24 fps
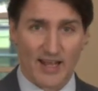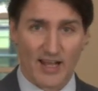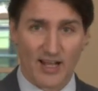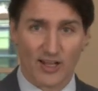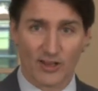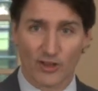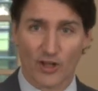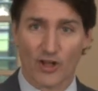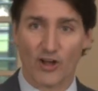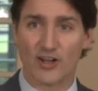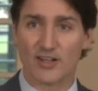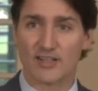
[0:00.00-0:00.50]

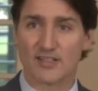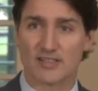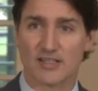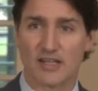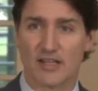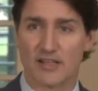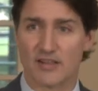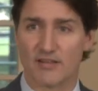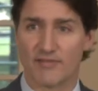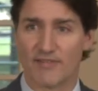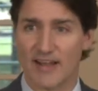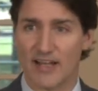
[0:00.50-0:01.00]

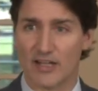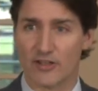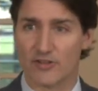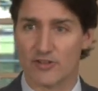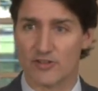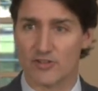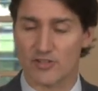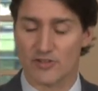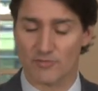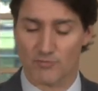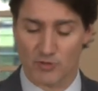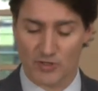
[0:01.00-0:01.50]
alongside the
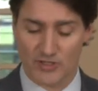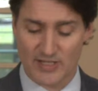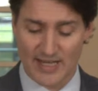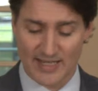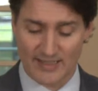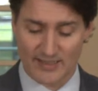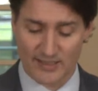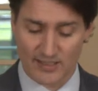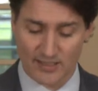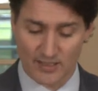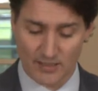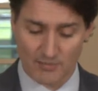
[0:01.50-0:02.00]
values of
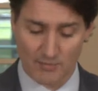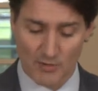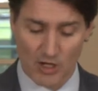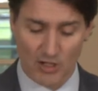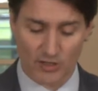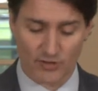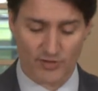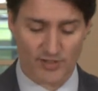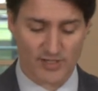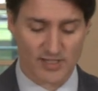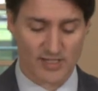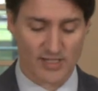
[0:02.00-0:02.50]
protecting
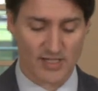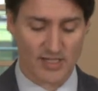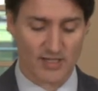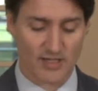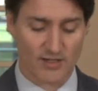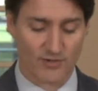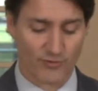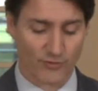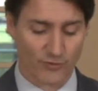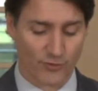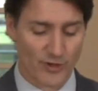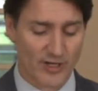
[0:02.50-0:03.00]
democracy,
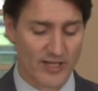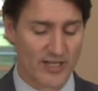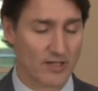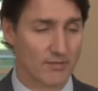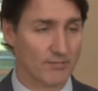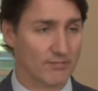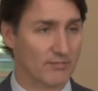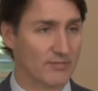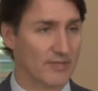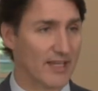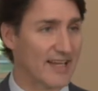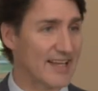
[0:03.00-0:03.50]

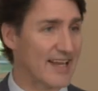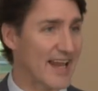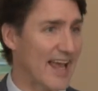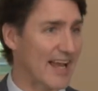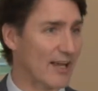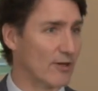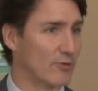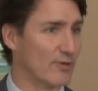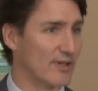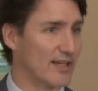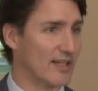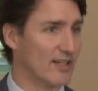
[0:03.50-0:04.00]
freedom, and
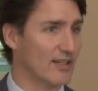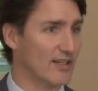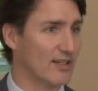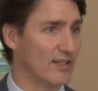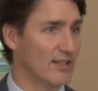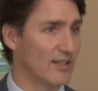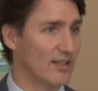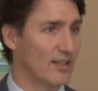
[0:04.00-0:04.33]
equity